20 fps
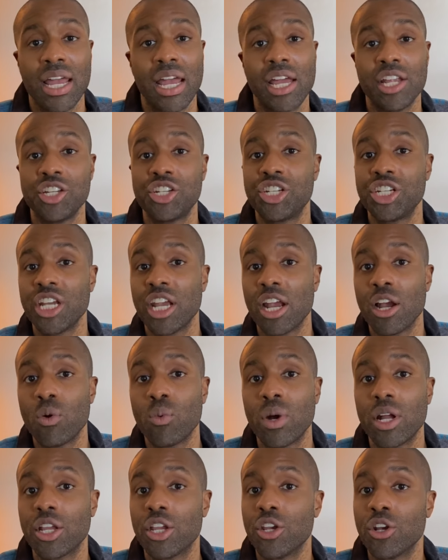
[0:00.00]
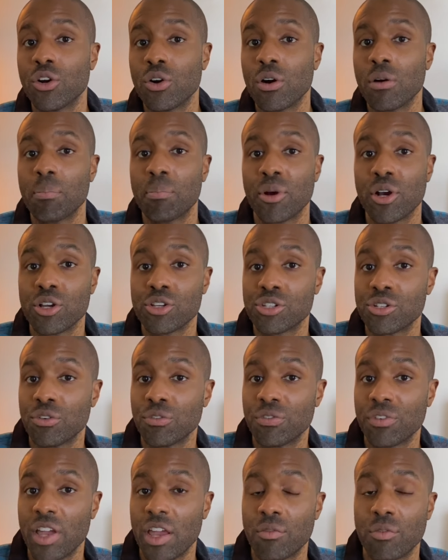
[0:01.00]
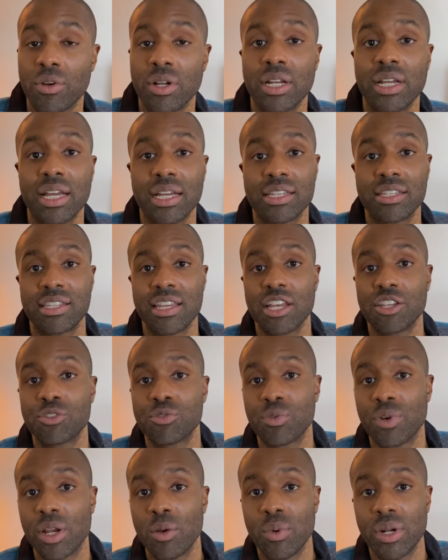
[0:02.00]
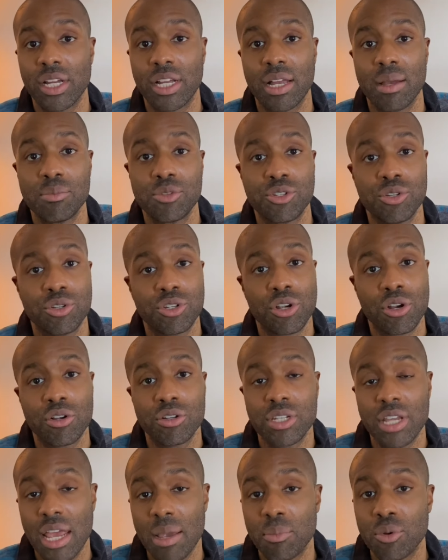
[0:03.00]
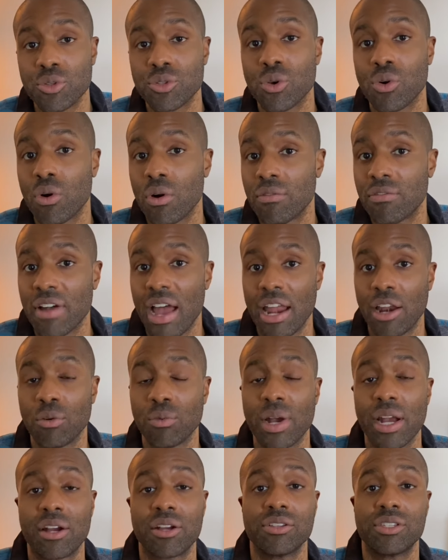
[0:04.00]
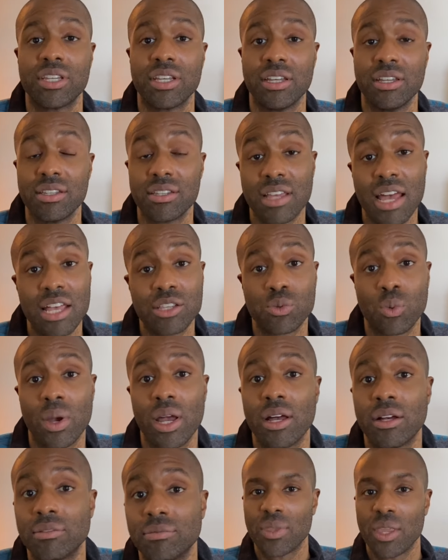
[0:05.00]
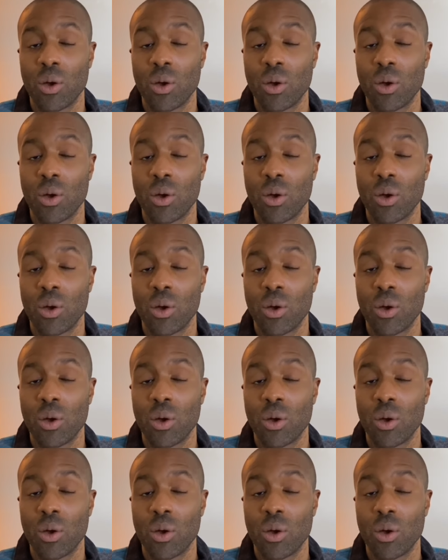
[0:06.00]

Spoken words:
and share what your personal favorite accessory when it comes to turntables or vinyl records is as well.